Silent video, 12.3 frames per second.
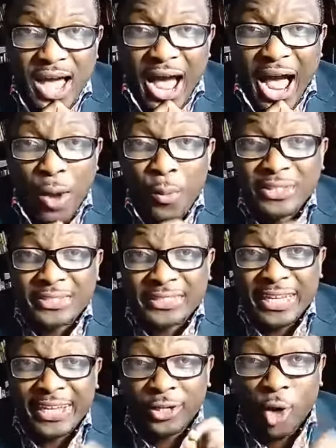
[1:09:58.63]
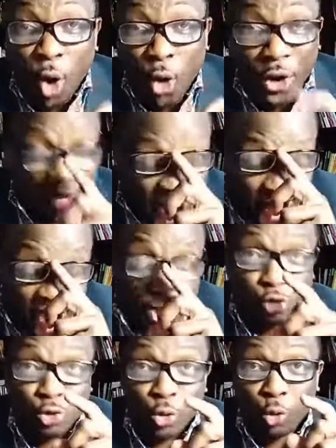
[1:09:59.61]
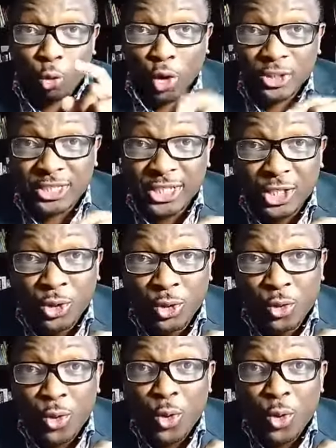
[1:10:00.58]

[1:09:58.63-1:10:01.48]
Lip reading: Are we still going to continue